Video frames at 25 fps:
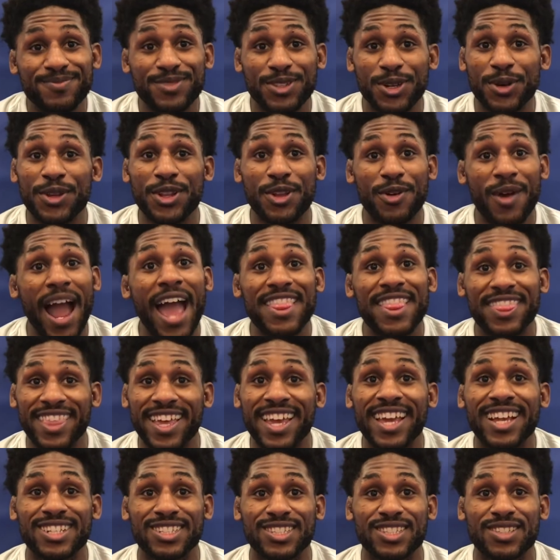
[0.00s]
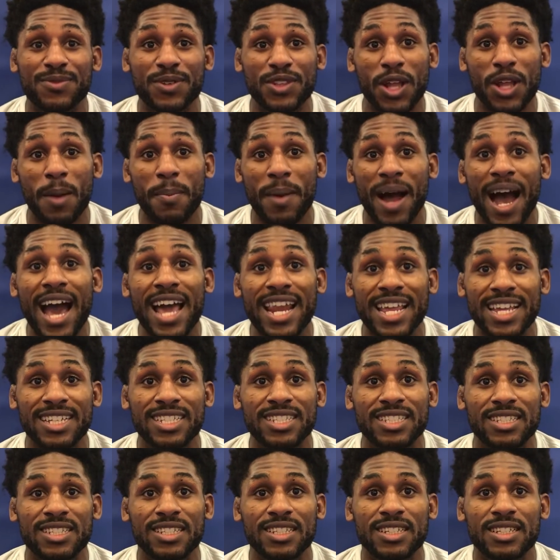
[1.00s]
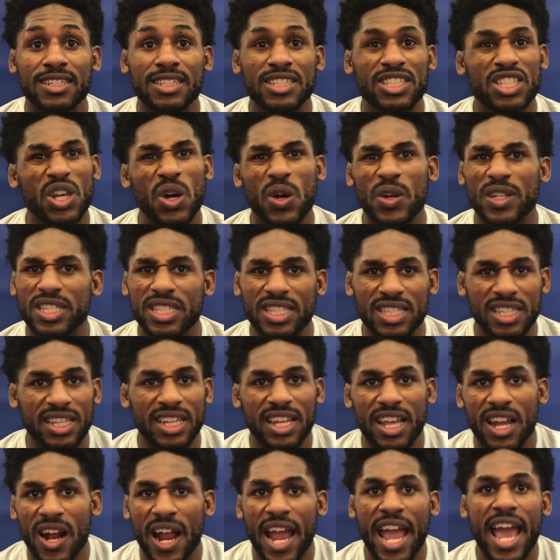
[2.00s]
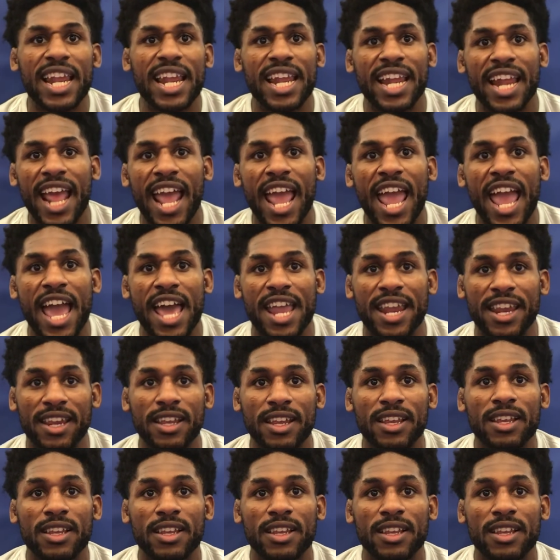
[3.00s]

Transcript: doing the right things with our bodies. So they're hand in hand.